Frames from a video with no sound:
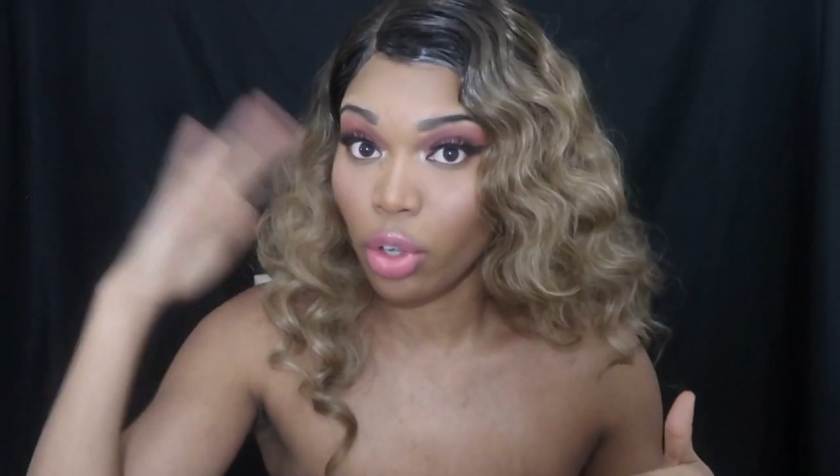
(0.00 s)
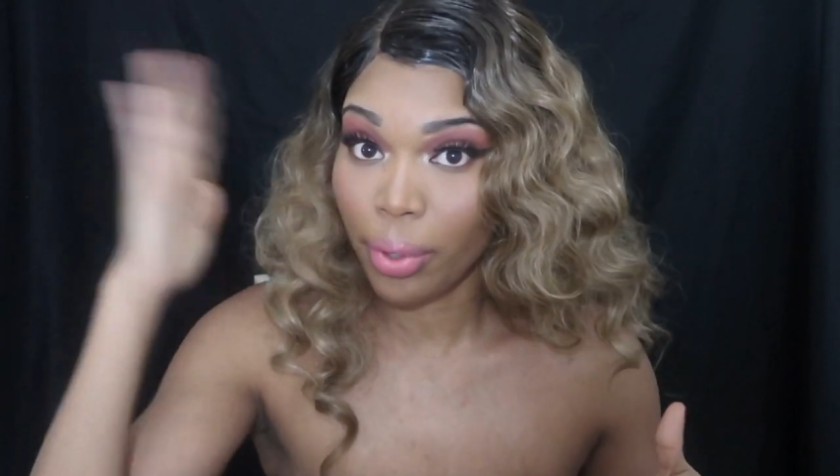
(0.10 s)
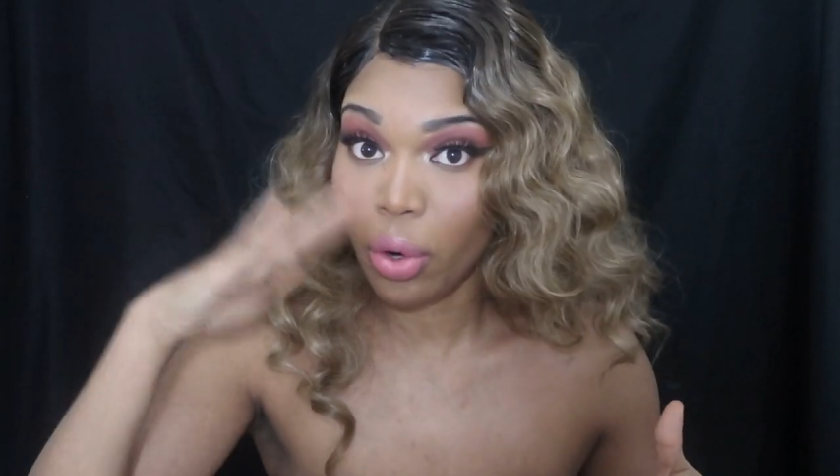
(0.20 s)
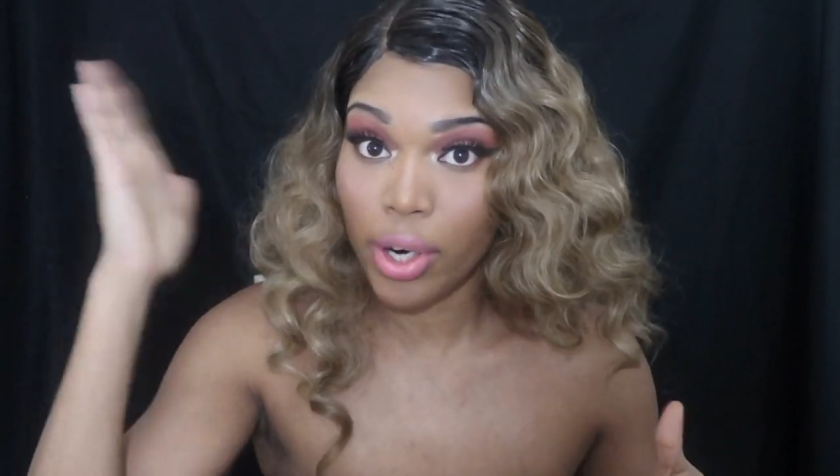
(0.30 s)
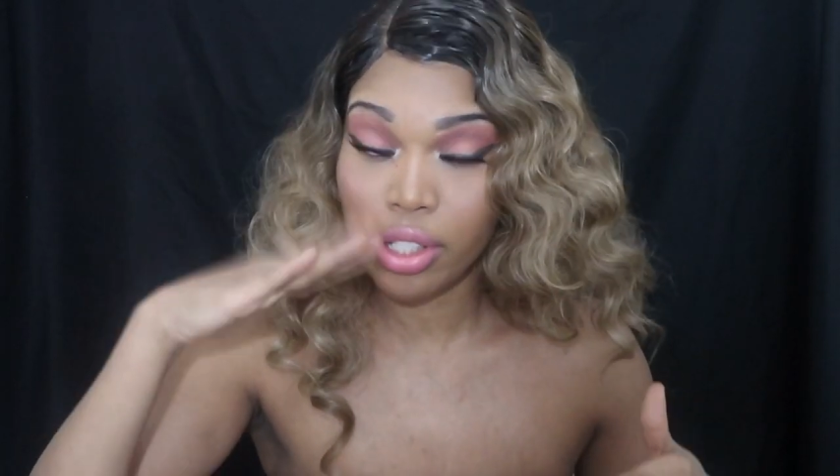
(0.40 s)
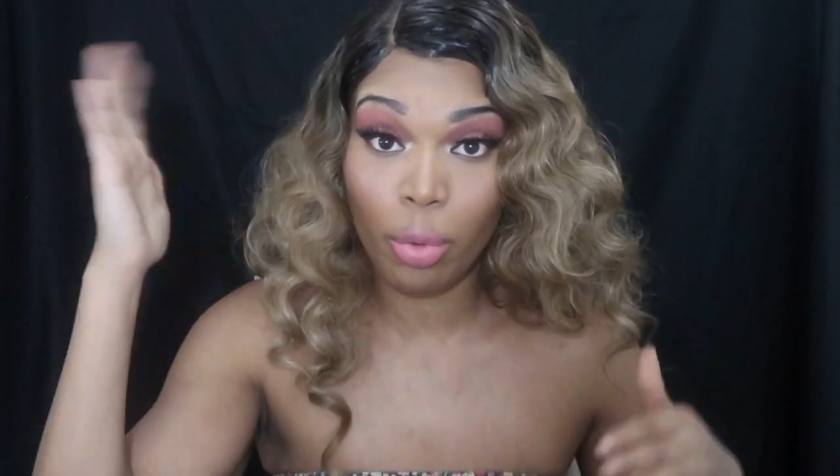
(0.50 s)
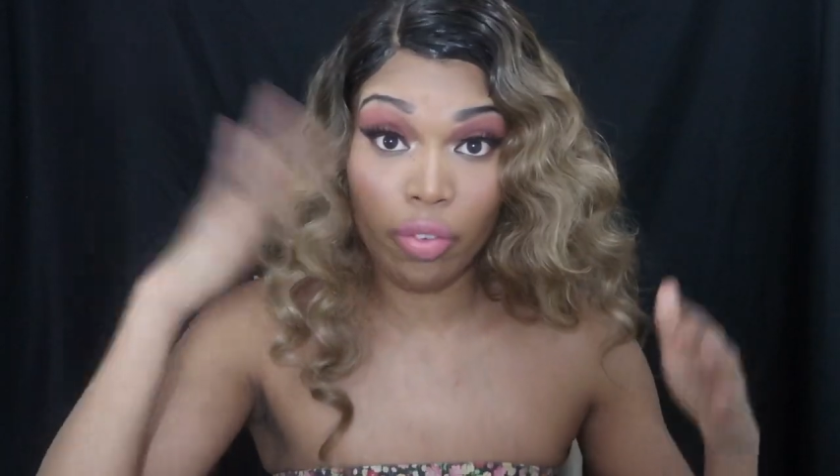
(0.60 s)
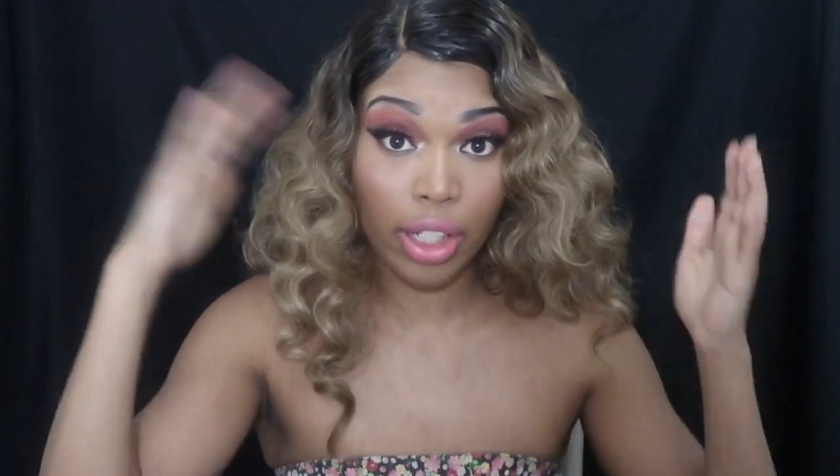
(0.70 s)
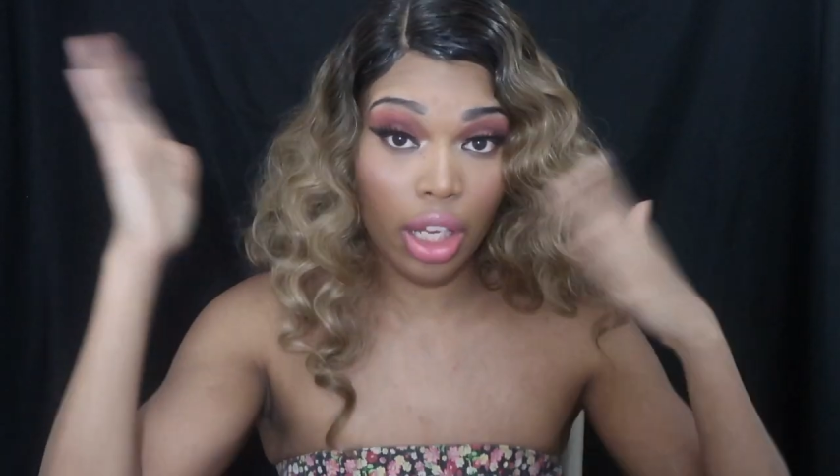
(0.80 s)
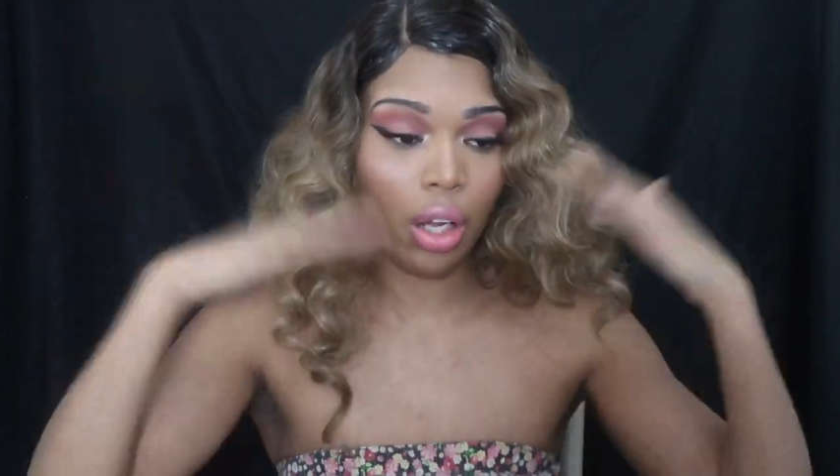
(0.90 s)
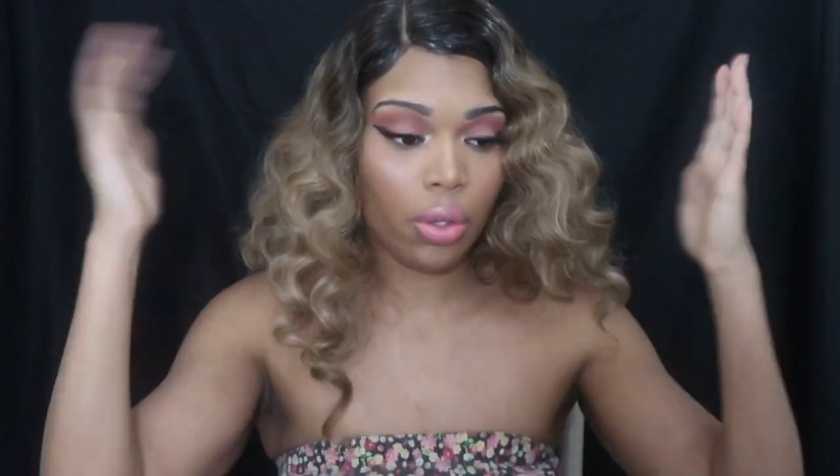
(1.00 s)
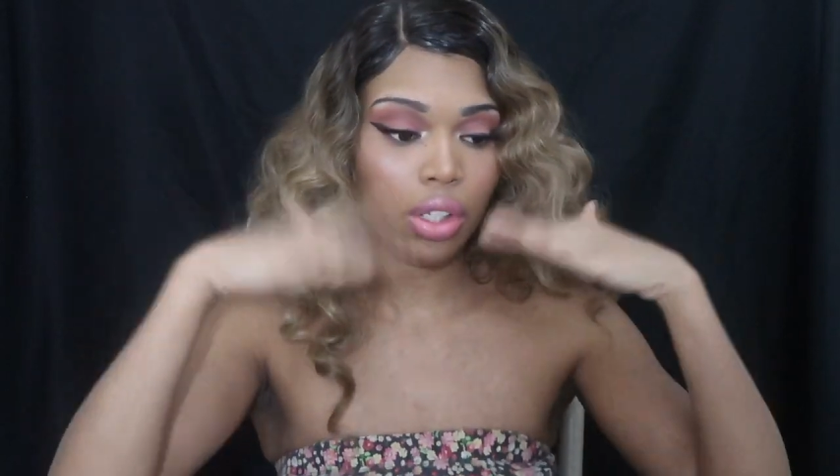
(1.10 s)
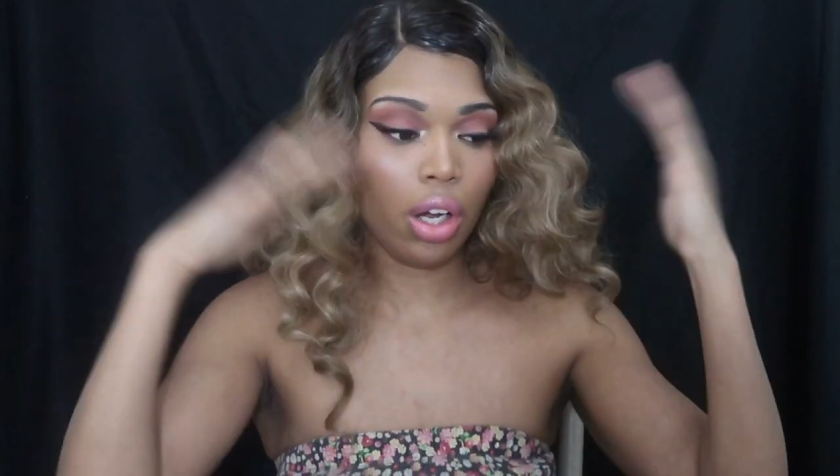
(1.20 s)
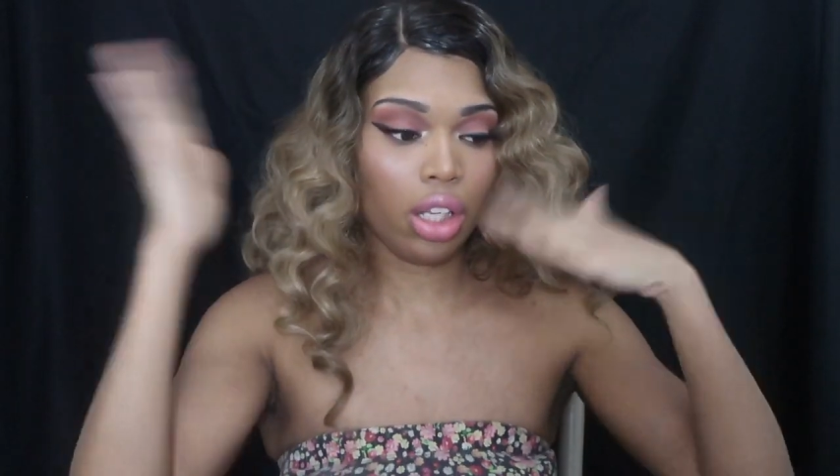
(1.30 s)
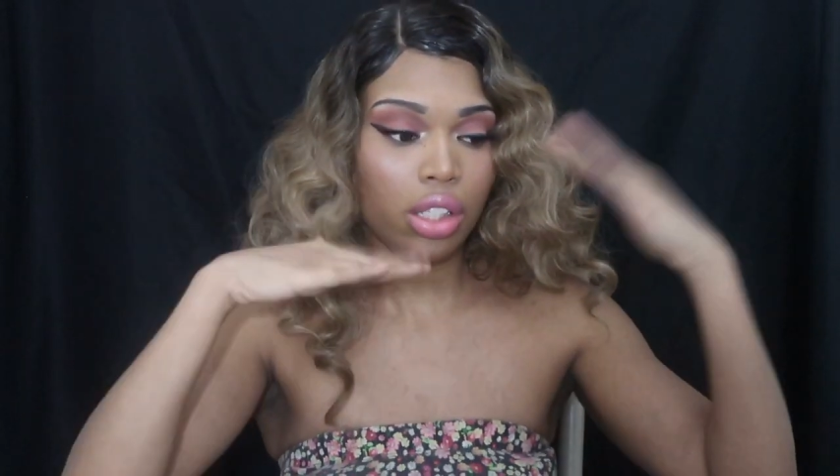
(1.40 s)
gonna record some more
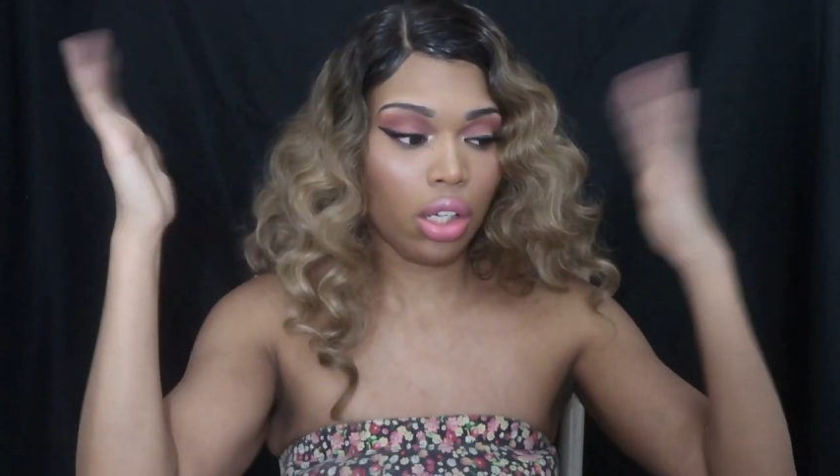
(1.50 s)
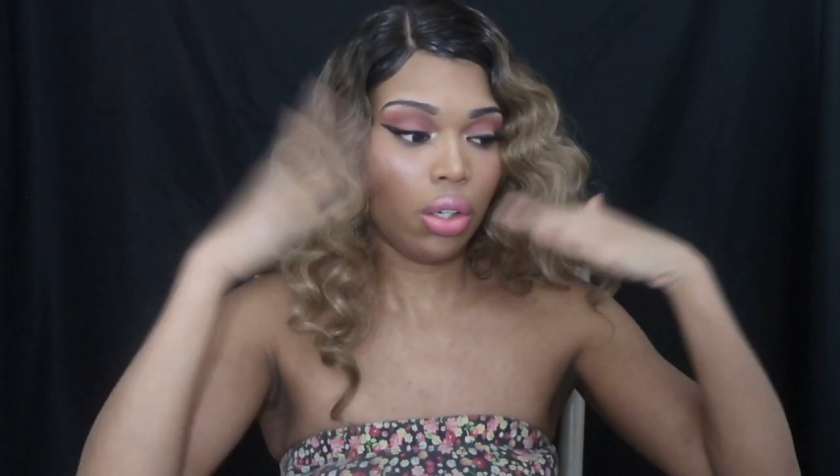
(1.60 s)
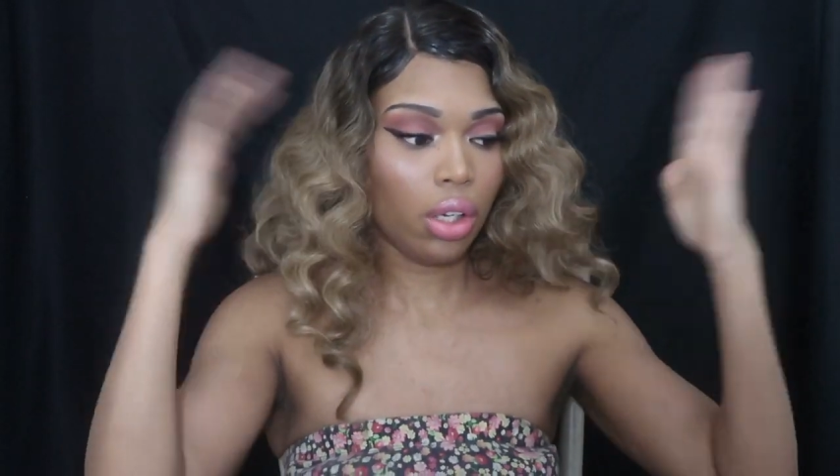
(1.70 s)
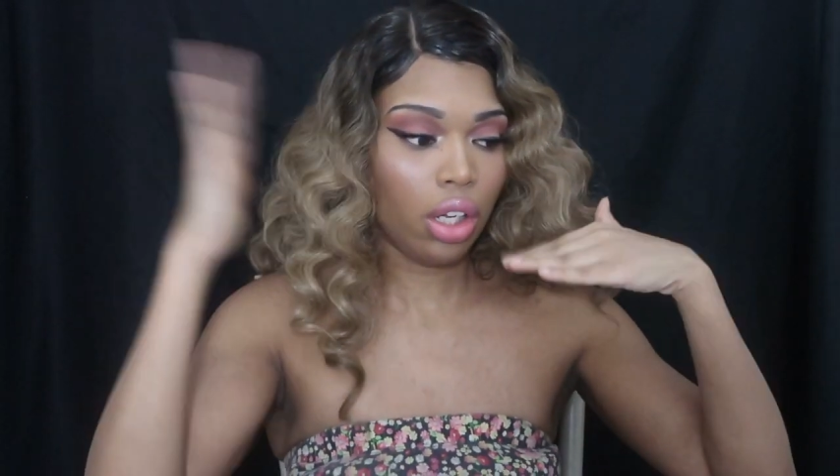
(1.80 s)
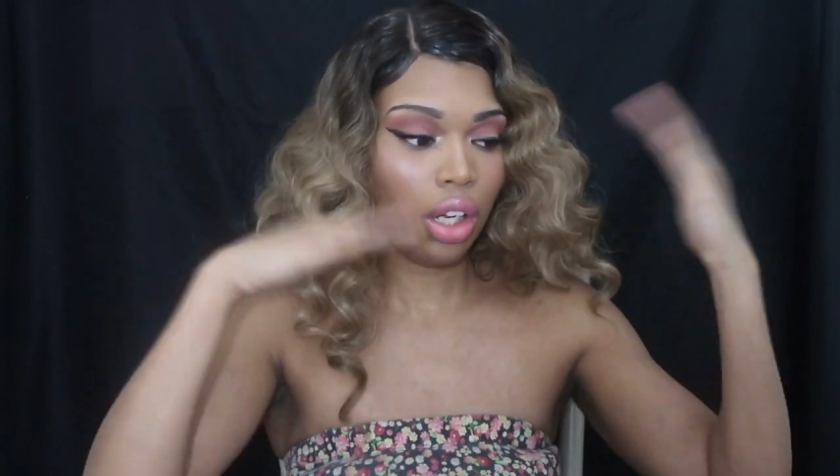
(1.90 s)
videos, y'all, so